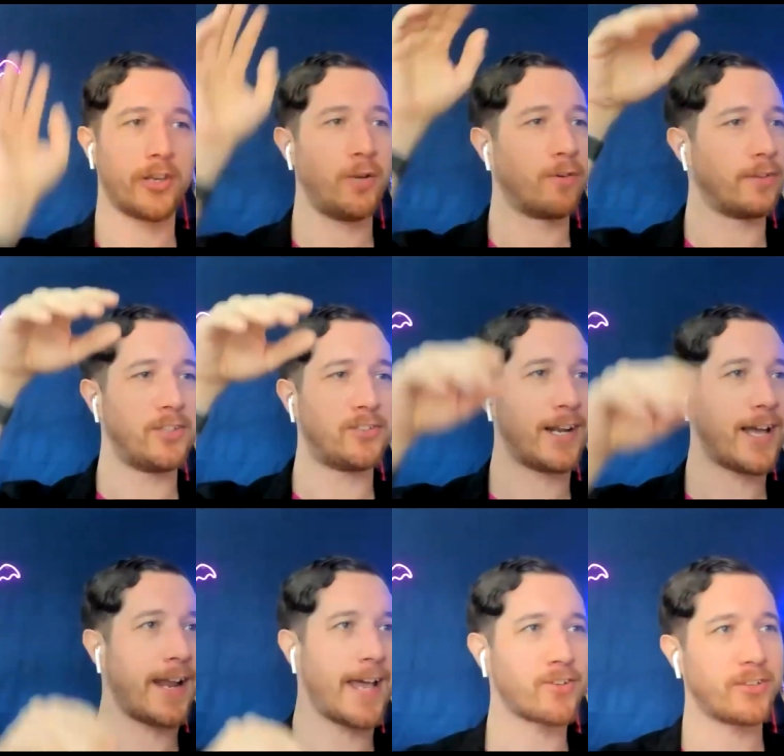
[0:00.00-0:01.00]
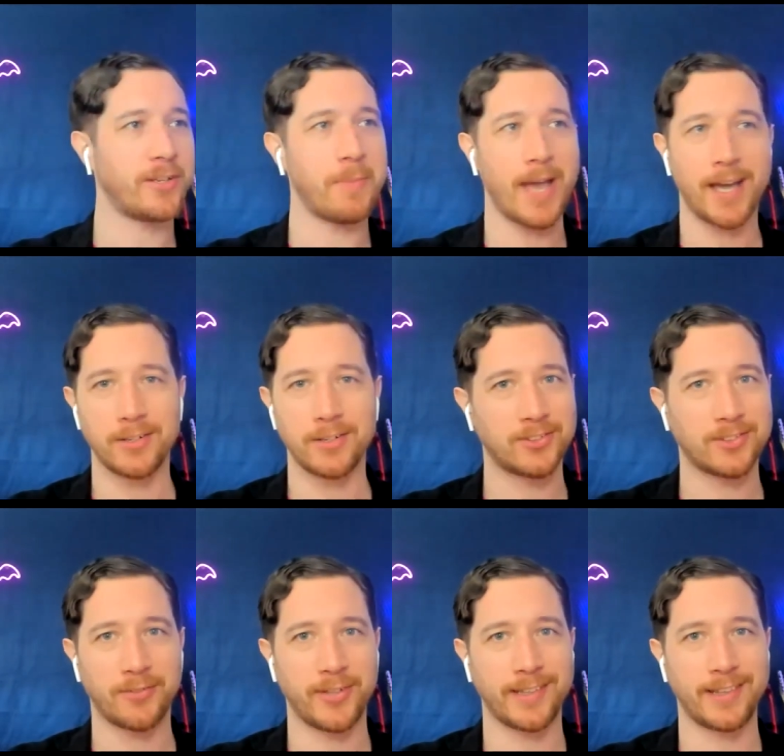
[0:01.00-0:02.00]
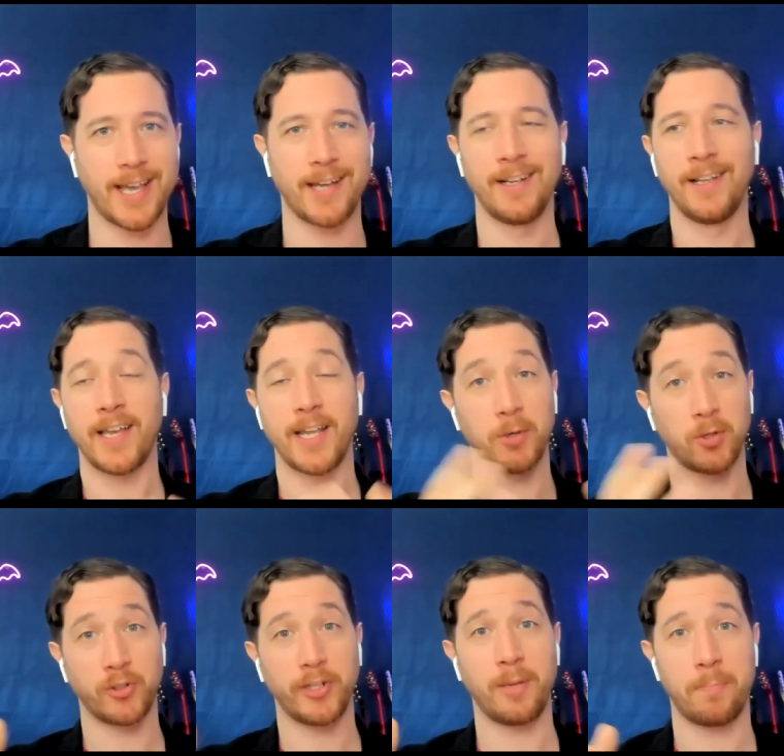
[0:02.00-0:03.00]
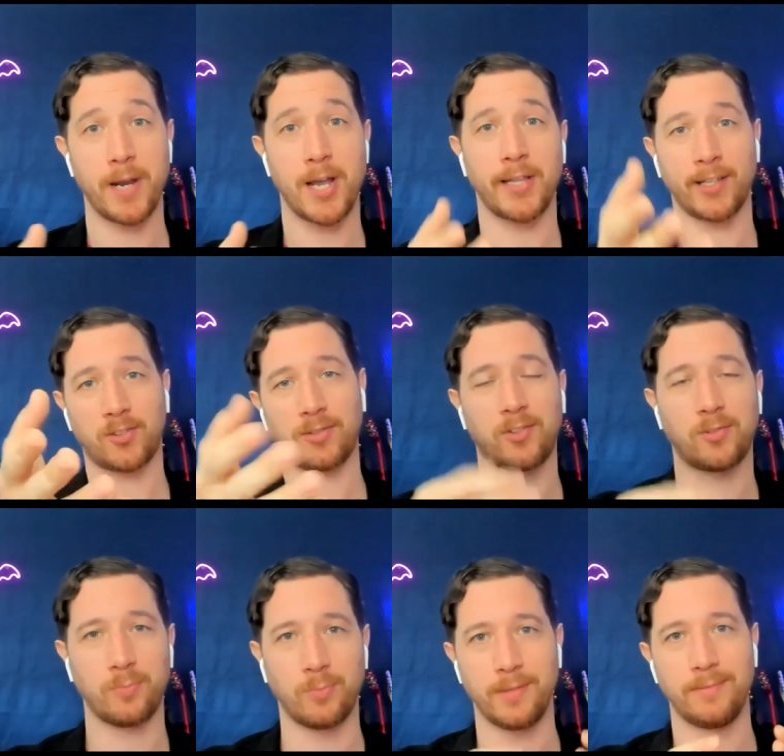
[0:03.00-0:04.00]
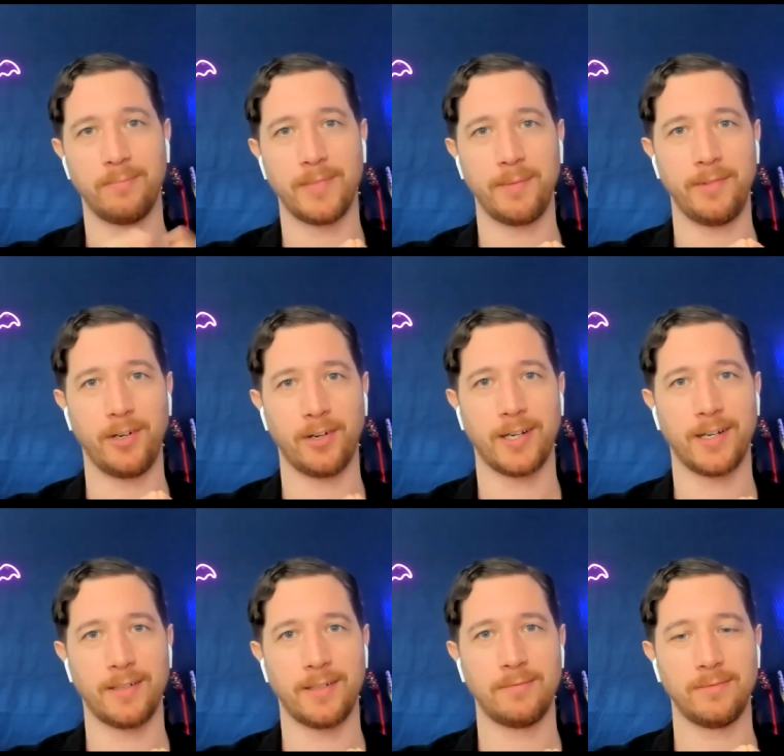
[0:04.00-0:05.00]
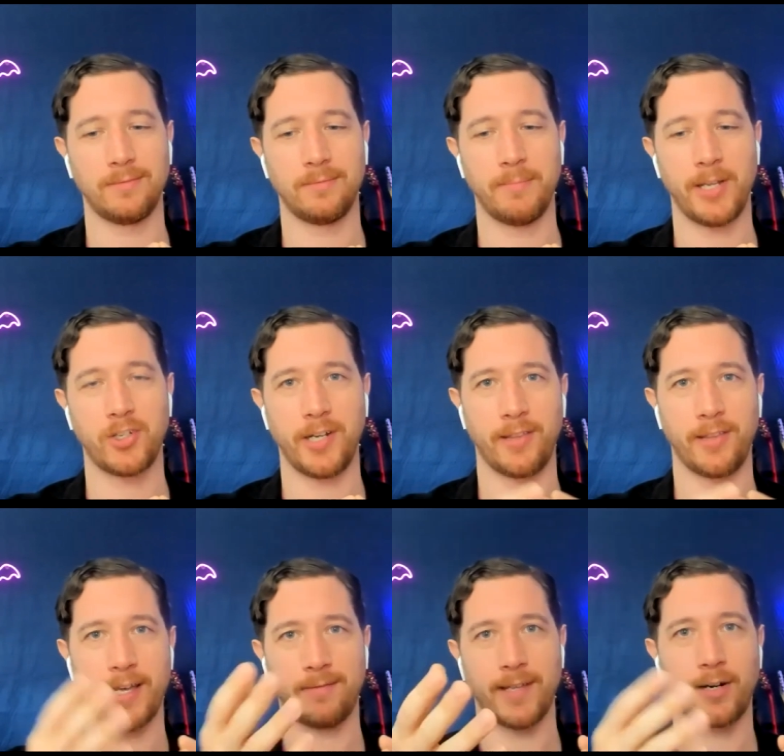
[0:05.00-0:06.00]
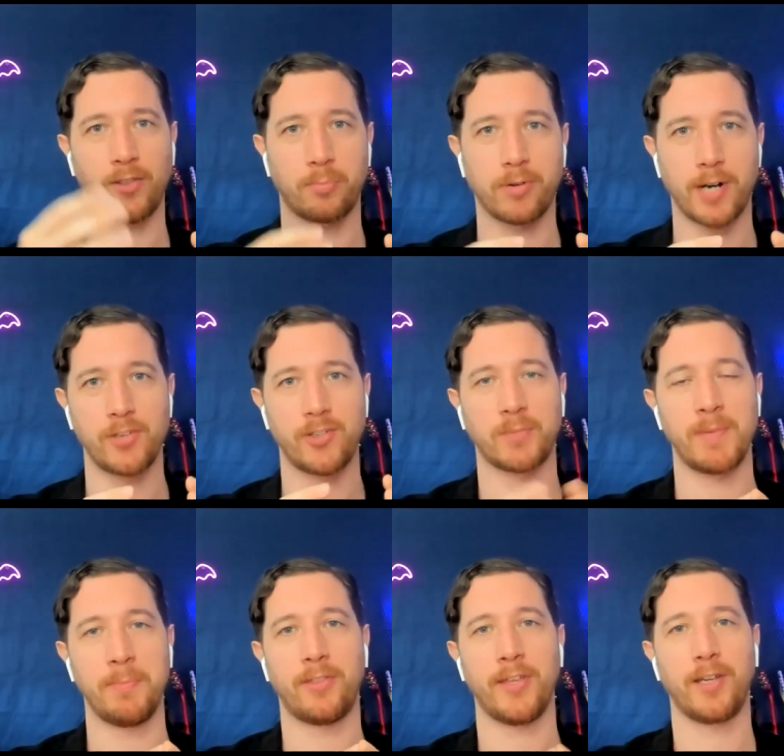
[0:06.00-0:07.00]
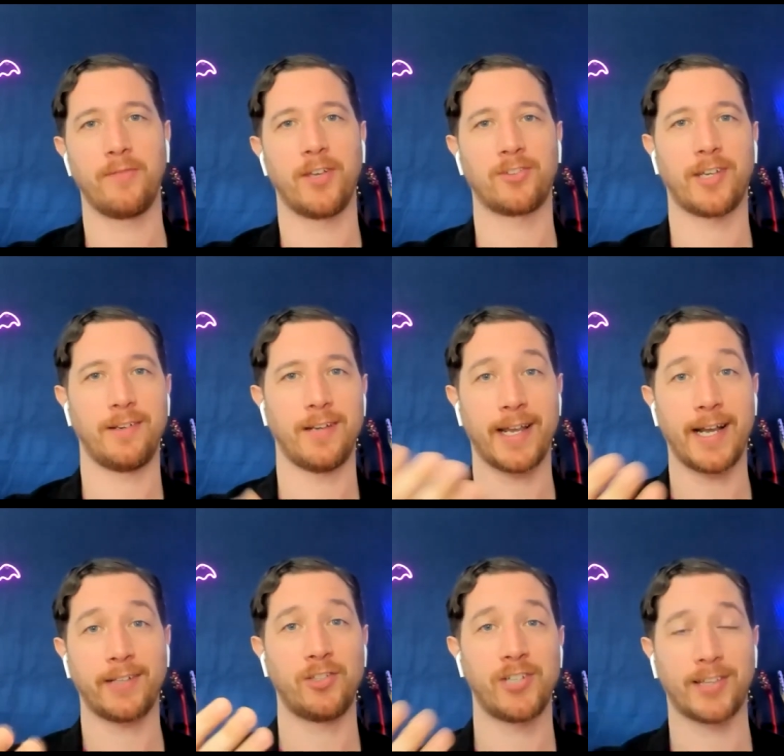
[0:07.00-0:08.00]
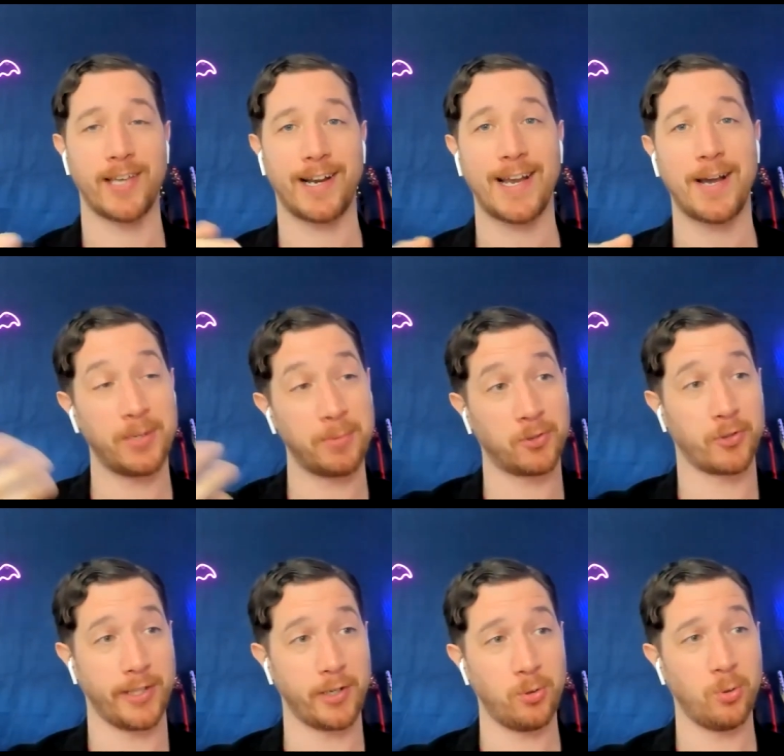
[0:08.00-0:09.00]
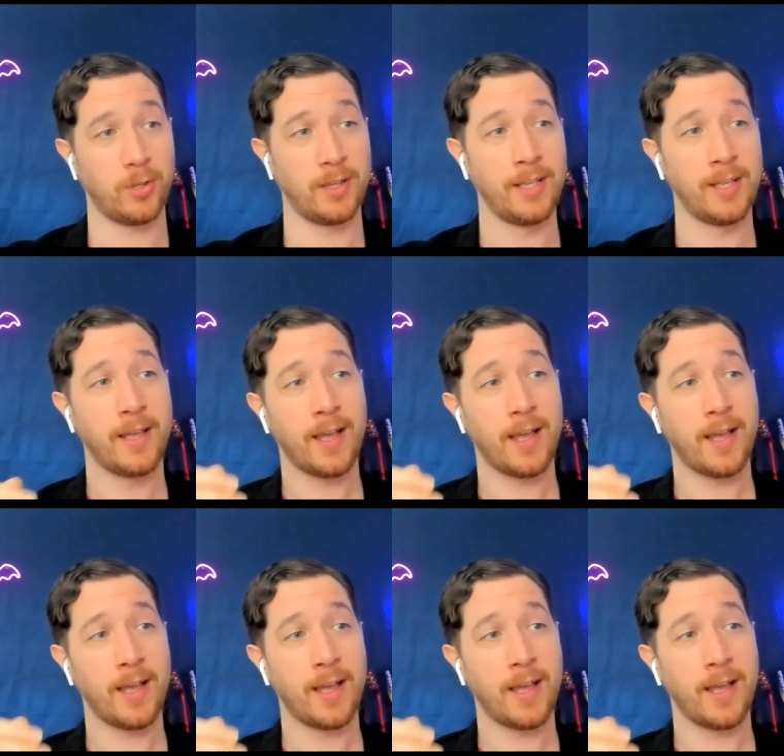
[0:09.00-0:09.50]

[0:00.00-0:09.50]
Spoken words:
arc you released it at actually mattered and stuff like that. And it was really compelling. That's what made your mentioning that other project made me think of this. I got to check that out, and it was really cool.